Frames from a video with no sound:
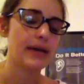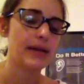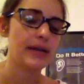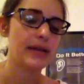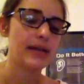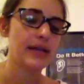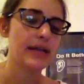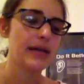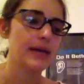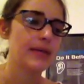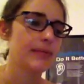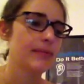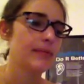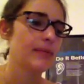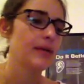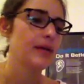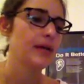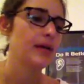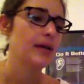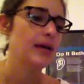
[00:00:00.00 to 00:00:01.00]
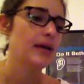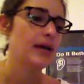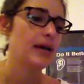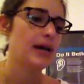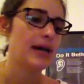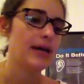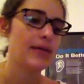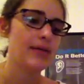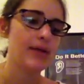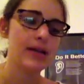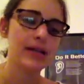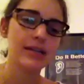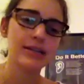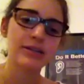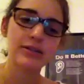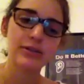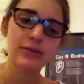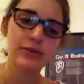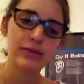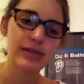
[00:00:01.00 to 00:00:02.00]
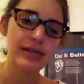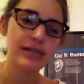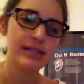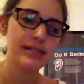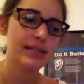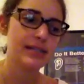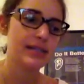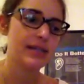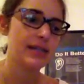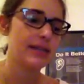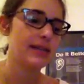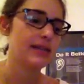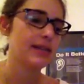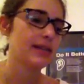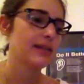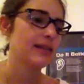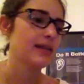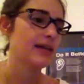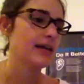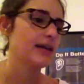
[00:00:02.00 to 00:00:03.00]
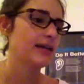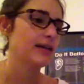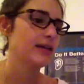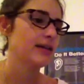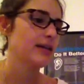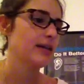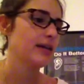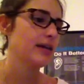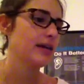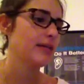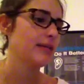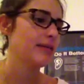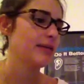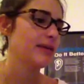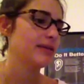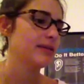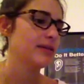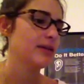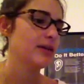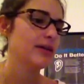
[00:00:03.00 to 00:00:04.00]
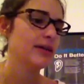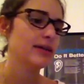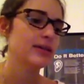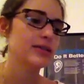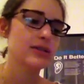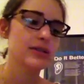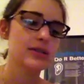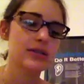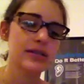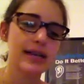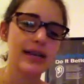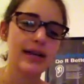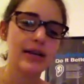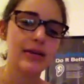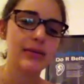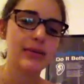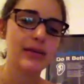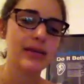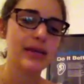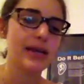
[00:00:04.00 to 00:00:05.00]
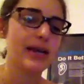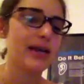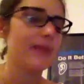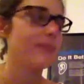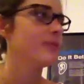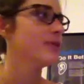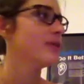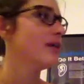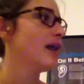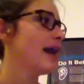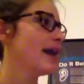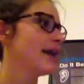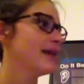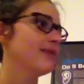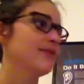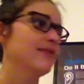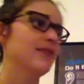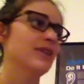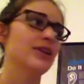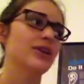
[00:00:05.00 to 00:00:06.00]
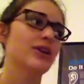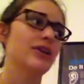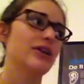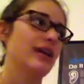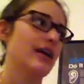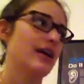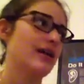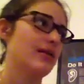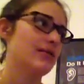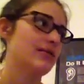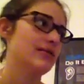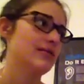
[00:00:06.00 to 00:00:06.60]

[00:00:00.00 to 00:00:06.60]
think I'm ready to do this, and I think that as long as you're going to help me, I can figure it out.